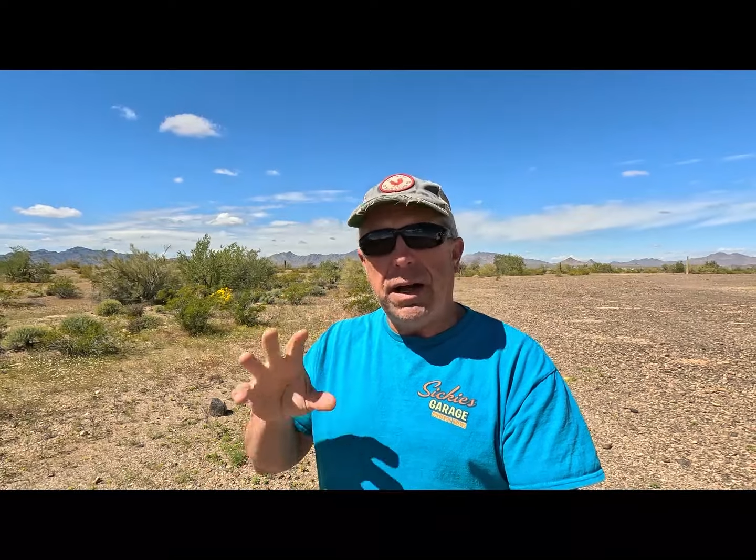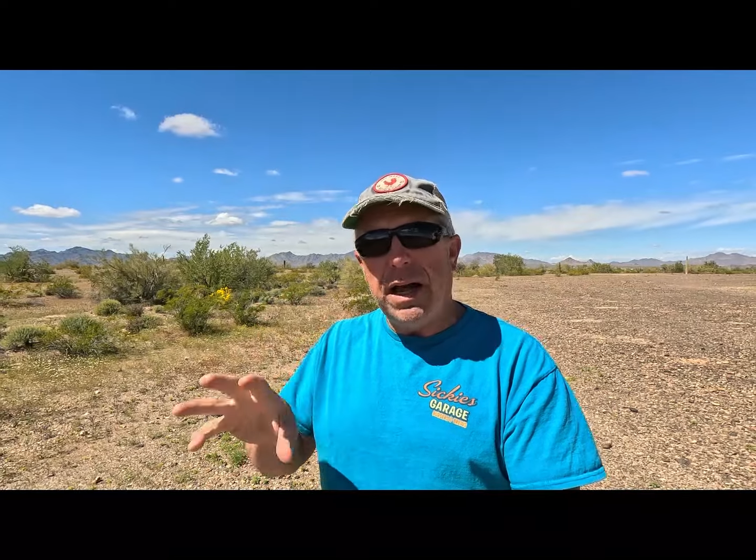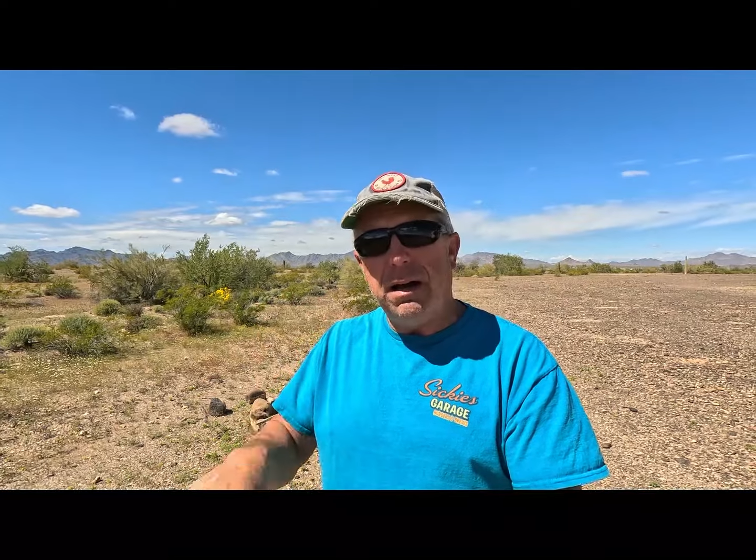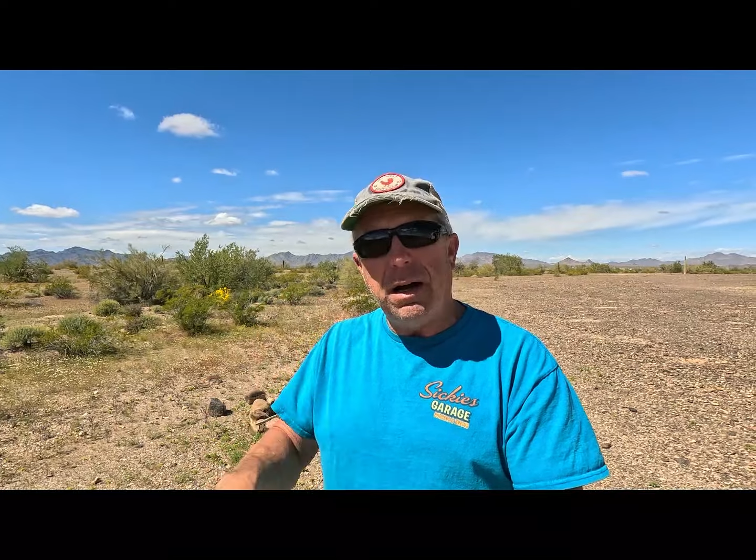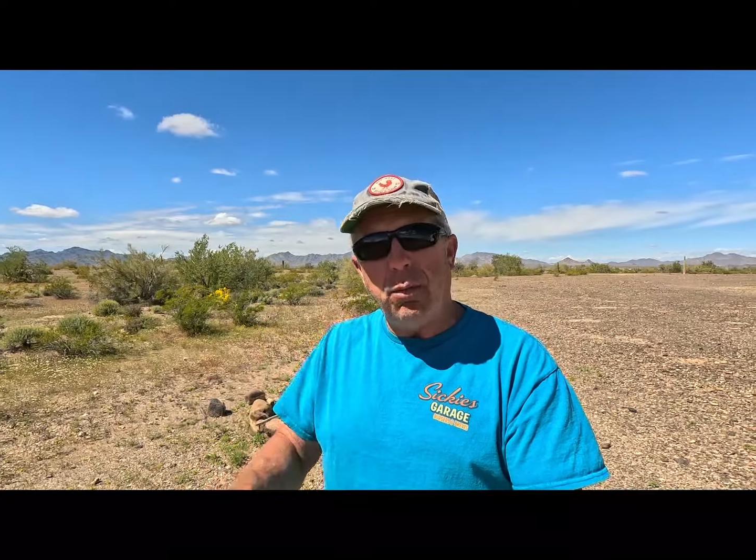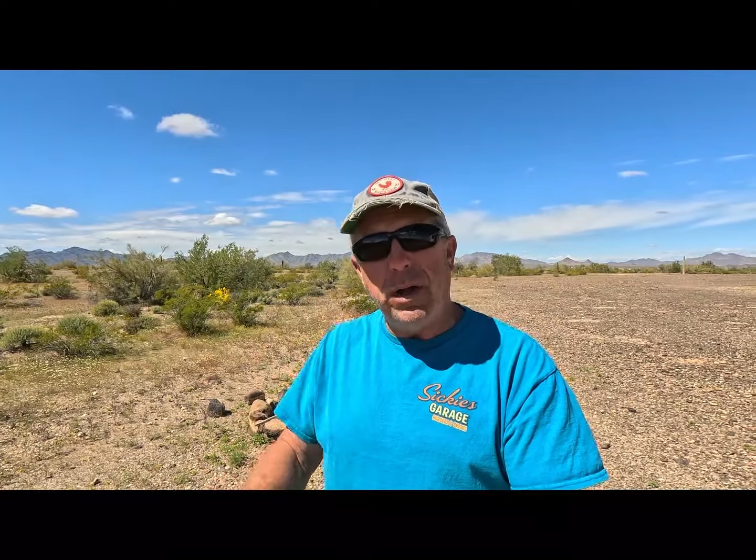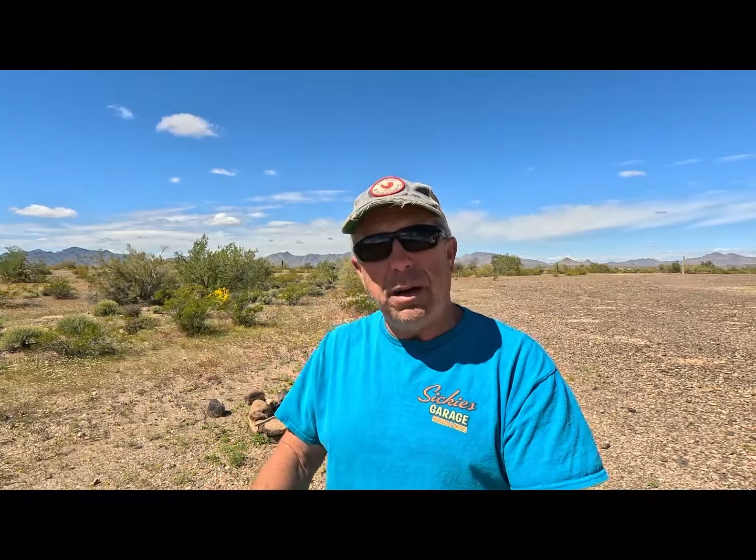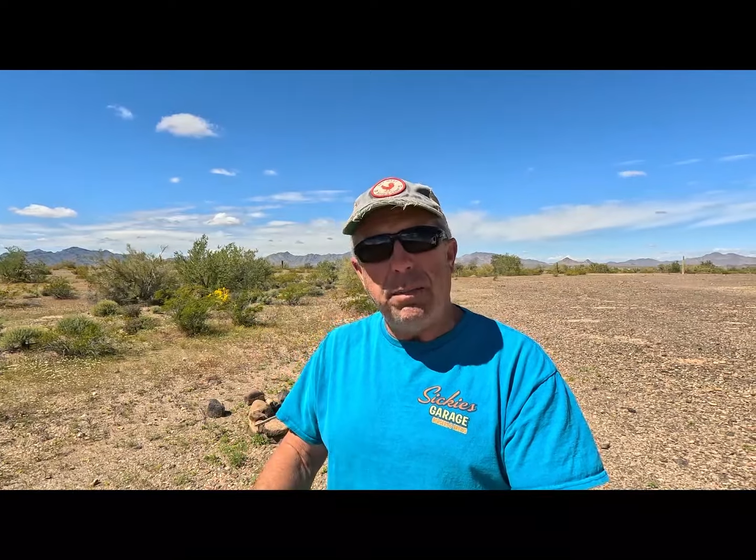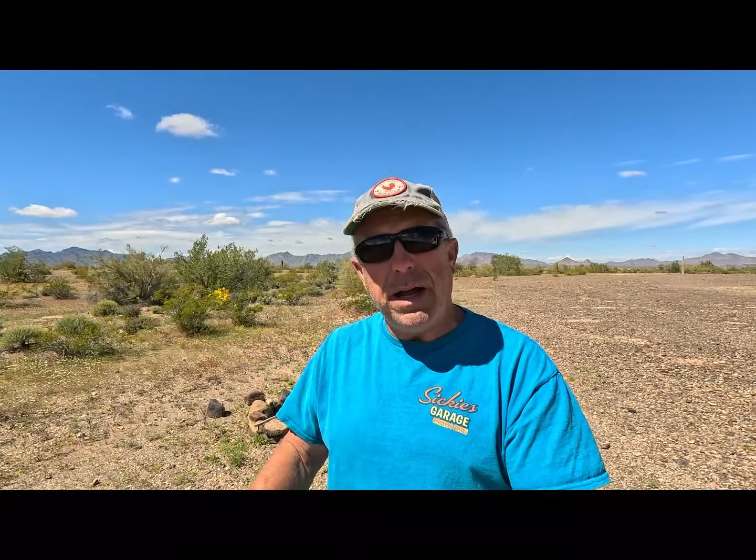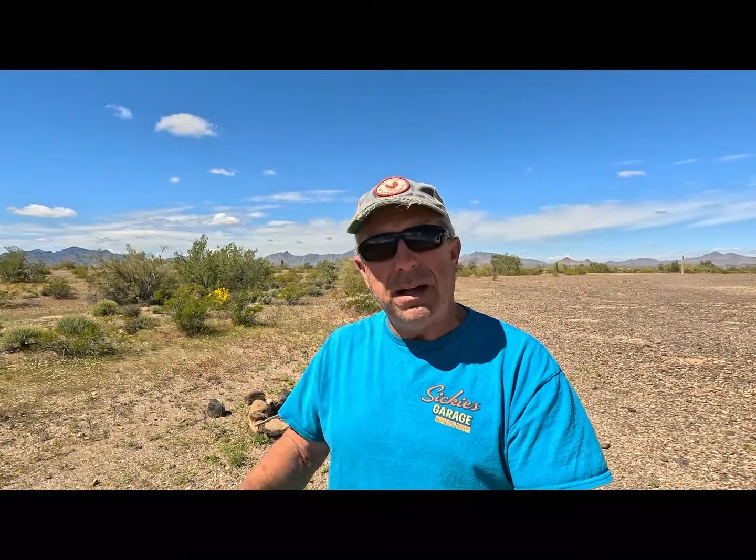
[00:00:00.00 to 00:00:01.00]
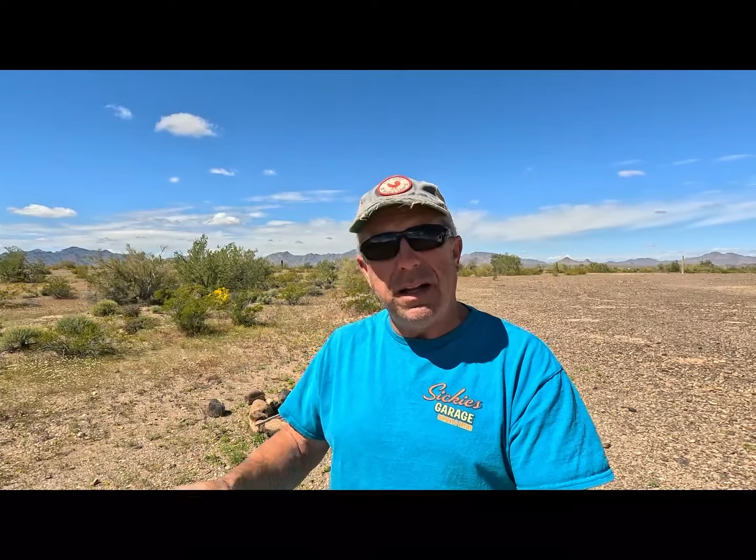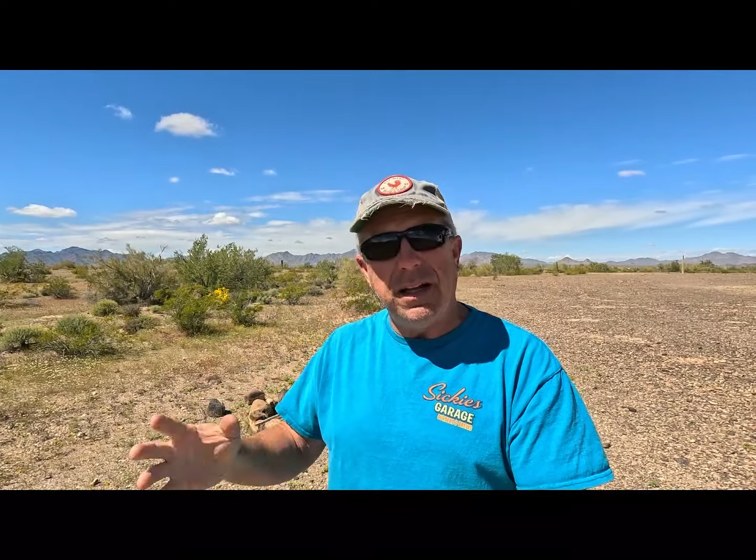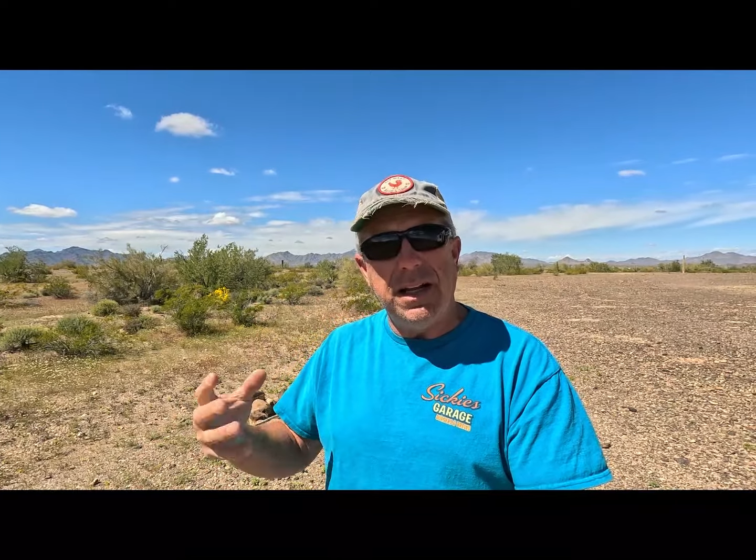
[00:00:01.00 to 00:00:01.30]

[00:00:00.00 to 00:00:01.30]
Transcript: how I went about it,